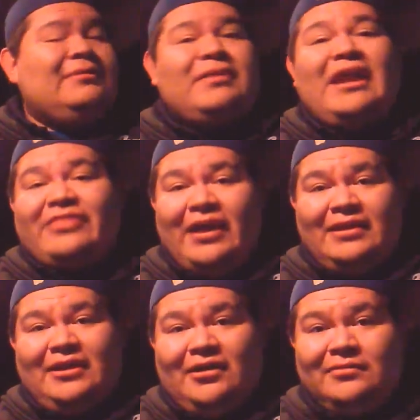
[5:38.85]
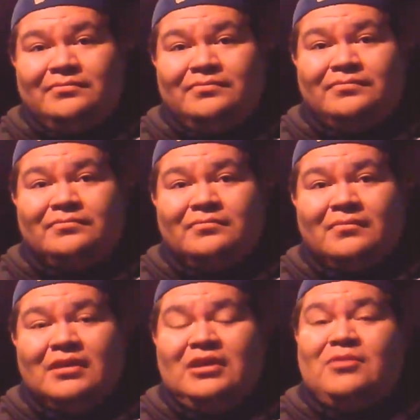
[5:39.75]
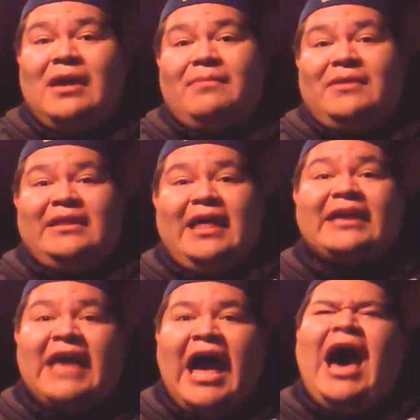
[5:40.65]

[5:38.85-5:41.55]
But I thank y'all. You may be like,